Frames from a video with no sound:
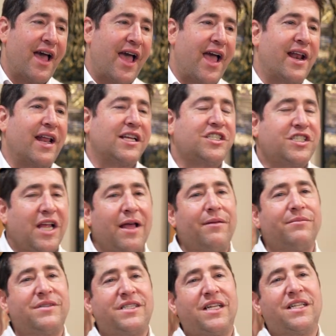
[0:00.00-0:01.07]
And
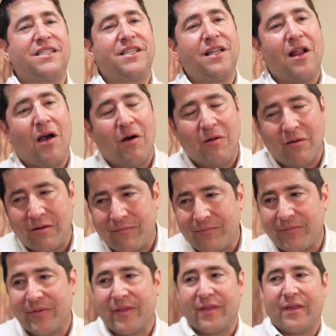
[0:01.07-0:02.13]
Hashem says, you know,
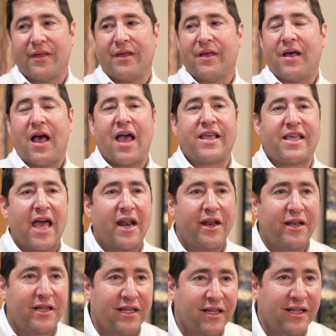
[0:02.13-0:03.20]
I get it.